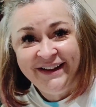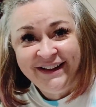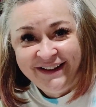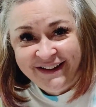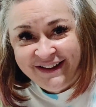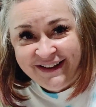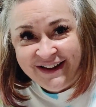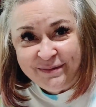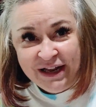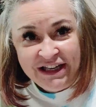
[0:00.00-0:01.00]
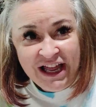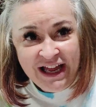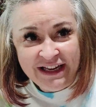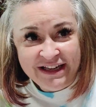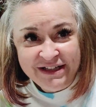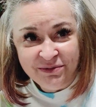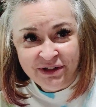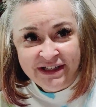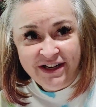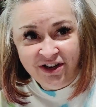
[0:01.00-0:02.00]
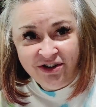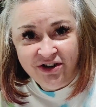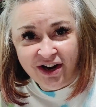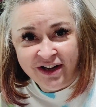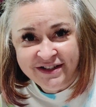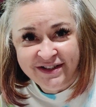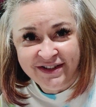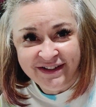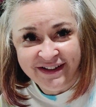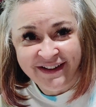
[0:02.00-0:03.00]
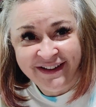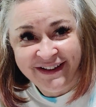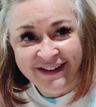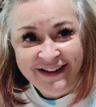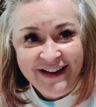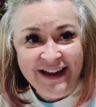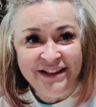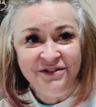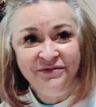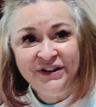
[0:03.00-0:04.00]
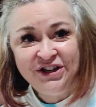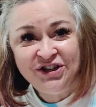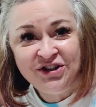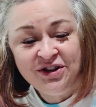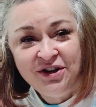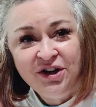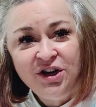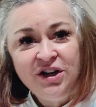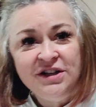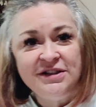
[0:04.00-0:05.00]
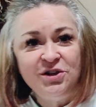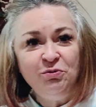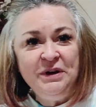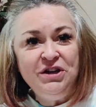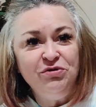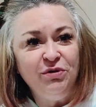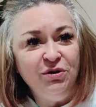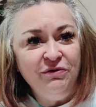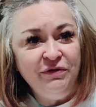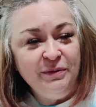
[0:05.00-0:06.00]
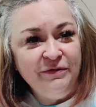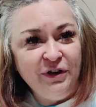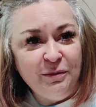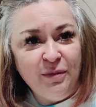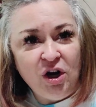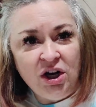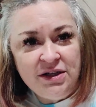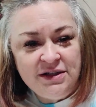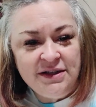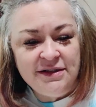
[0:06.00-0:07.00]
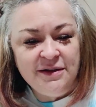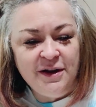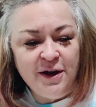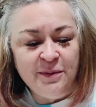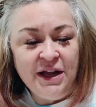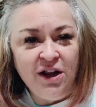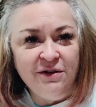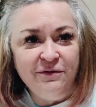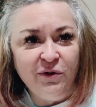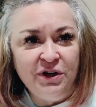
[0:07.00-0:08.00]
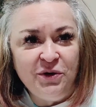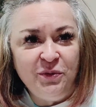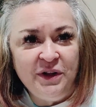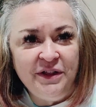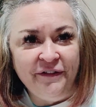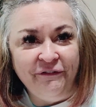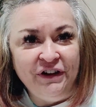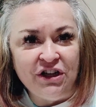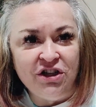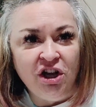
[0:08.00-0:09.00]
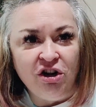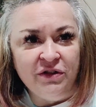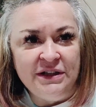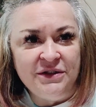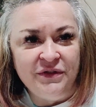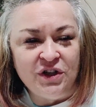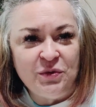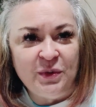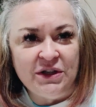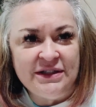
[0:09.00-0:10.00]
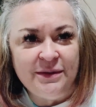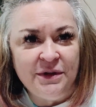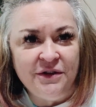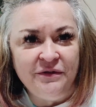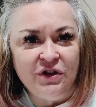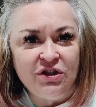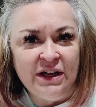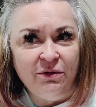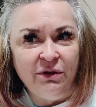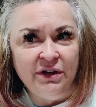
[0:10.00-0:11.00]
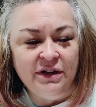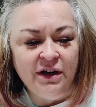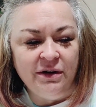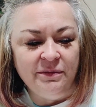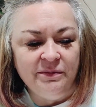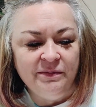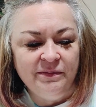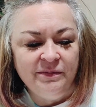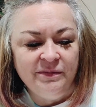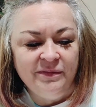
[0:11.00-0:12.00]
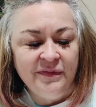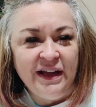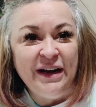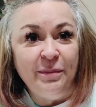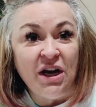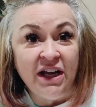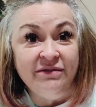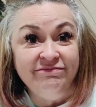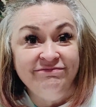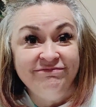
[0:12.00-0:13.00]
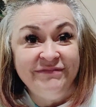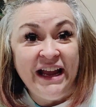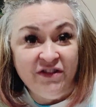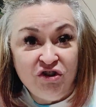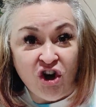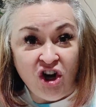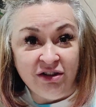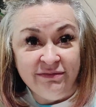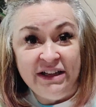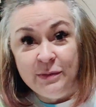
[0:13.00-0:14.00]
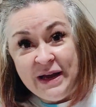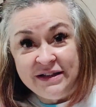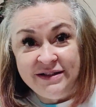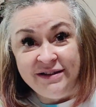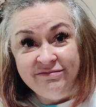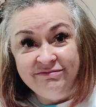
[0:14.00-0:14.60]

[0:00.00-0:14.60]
I'm not lying. He's really here, you guys. And the fish. So we drove from Vermont to California with the fish. Not all these fish, but some of the fish that were in there. And a bucket. And the dog in the back seat.